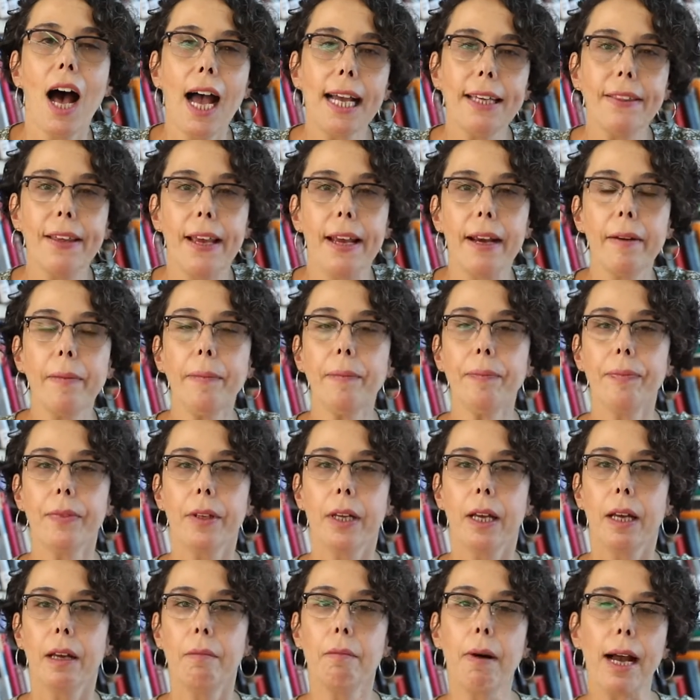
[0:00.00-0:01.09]
Hi there.
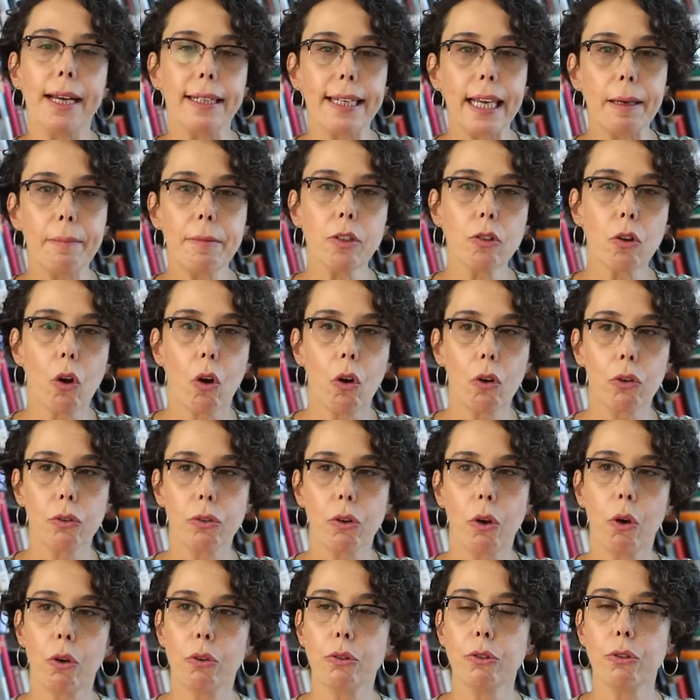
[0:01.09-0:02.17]
My name is
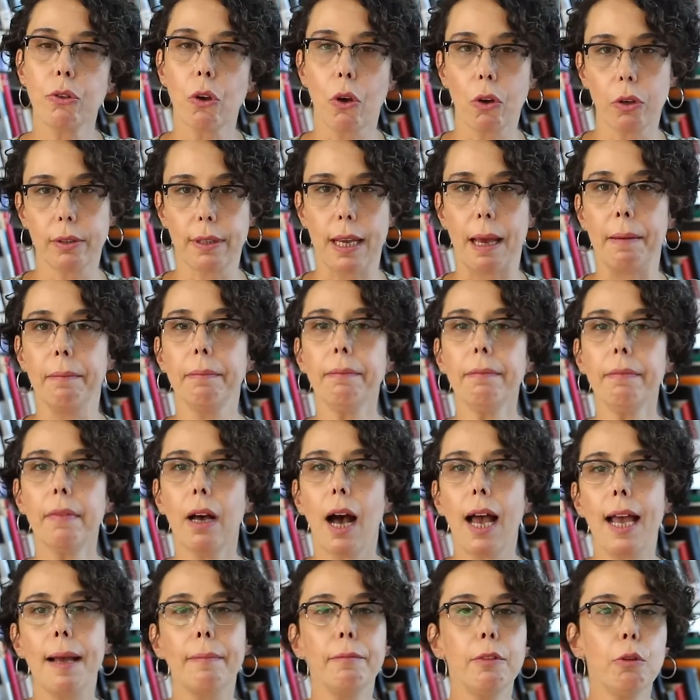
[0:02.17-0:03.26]
Öktem.
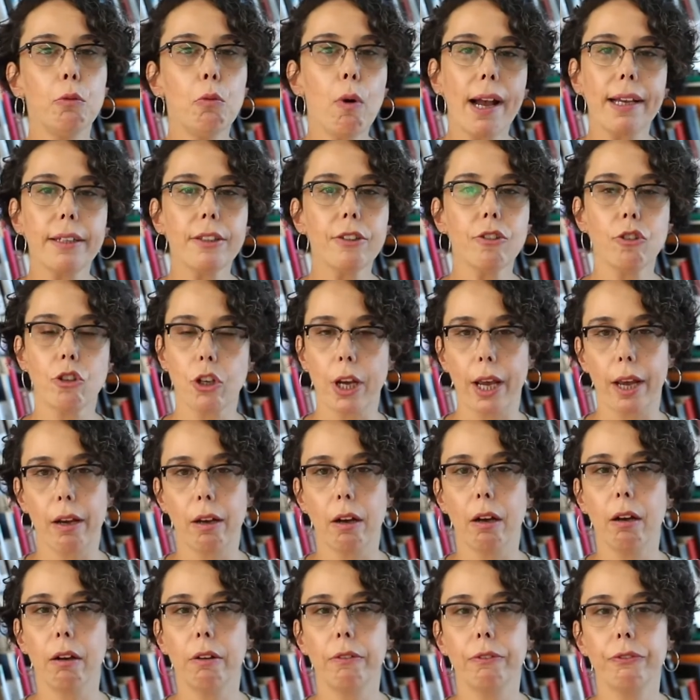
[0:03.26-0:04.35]
I am the Vice Chair
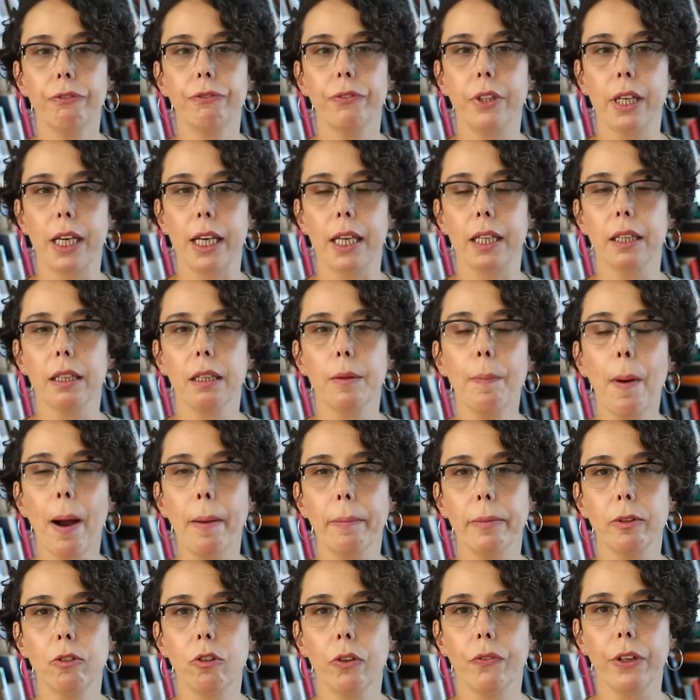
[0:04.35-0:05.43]
of the
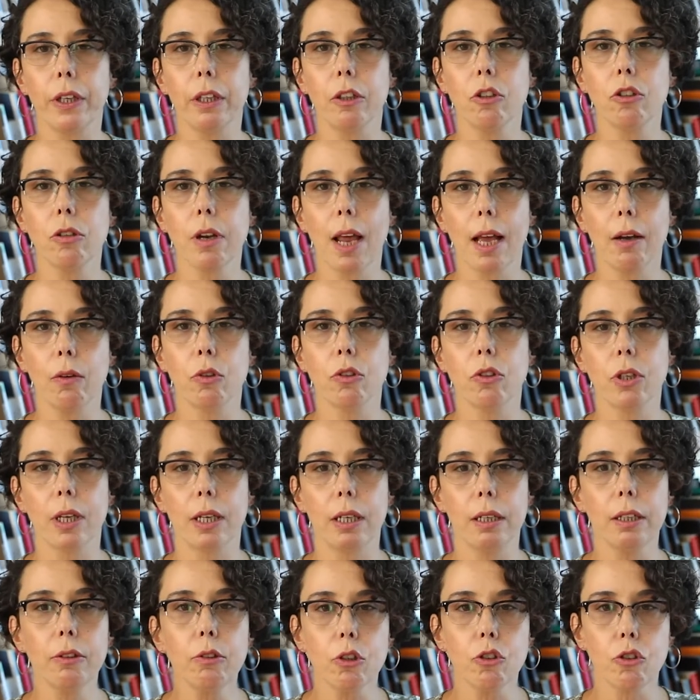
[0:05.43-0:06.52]
Department of English Language
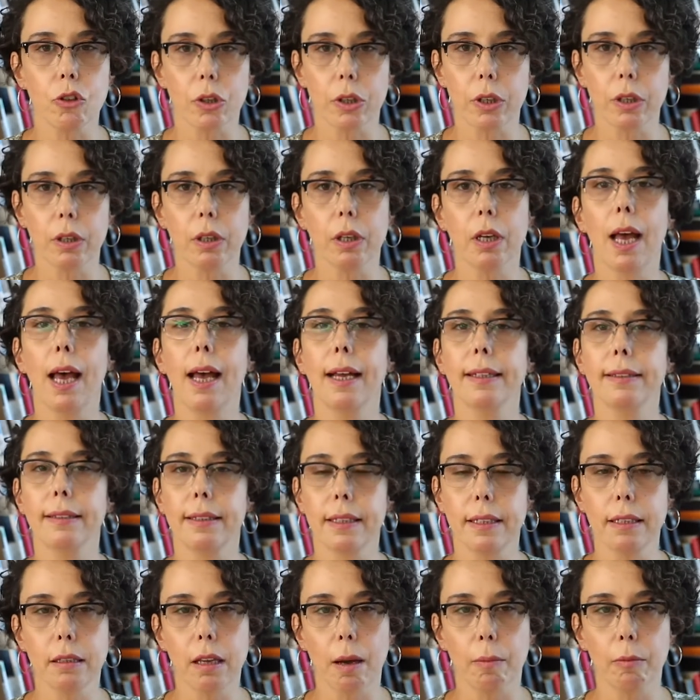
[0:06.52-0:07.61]
and Literature at
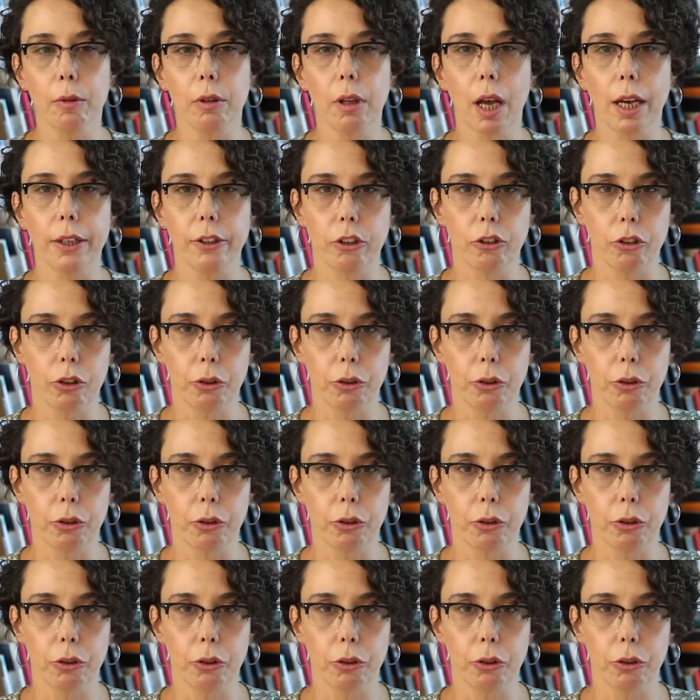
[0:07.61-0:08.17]
Istanbul Aydın